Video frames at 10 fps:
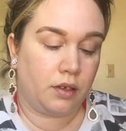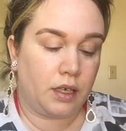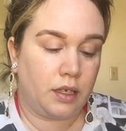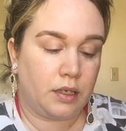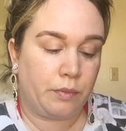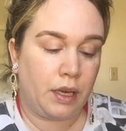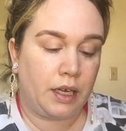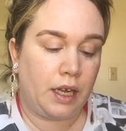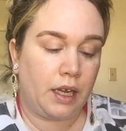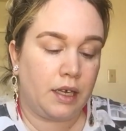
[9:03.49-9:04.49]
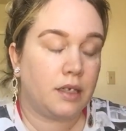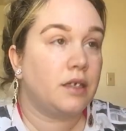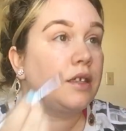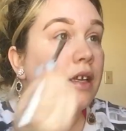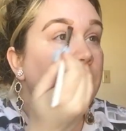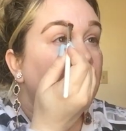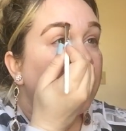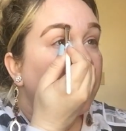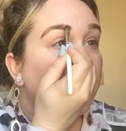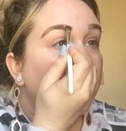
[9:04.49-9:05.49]
Because my cats, they
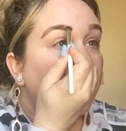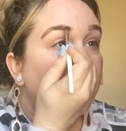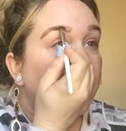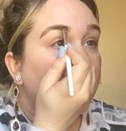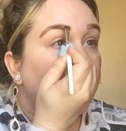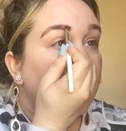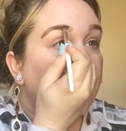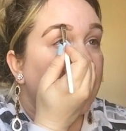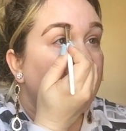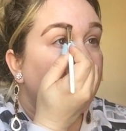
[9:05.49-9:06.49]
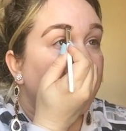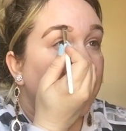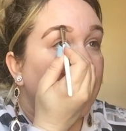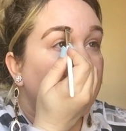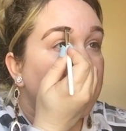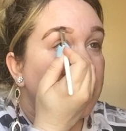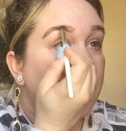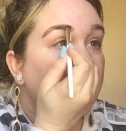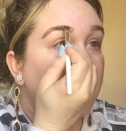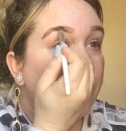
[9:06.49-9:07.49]
don't really come. And I'm just
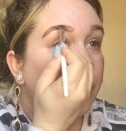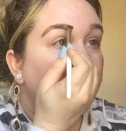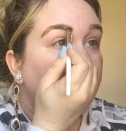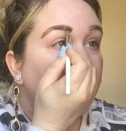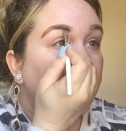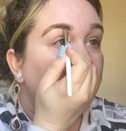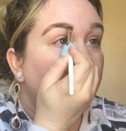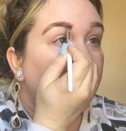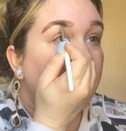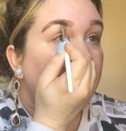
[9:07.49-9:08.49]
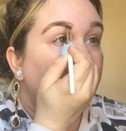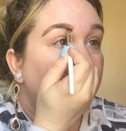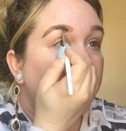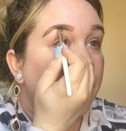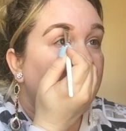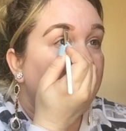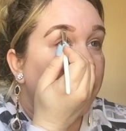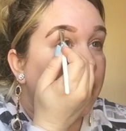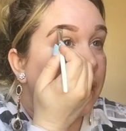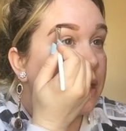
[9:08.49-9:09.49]
kind of going, barely
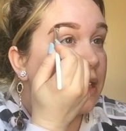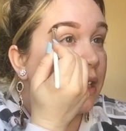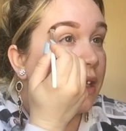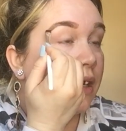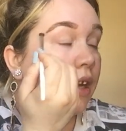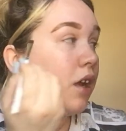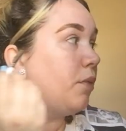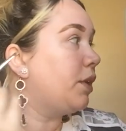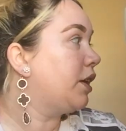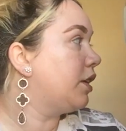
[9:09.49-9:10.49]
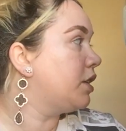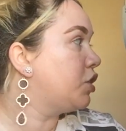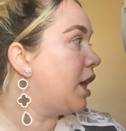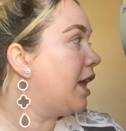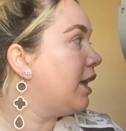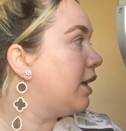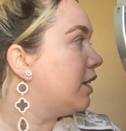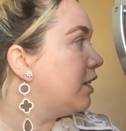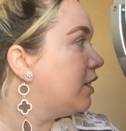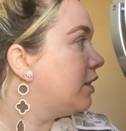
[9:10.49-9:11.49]
filling this in. Oh my goodness,
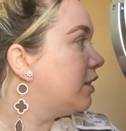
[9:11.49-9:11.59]
Shala!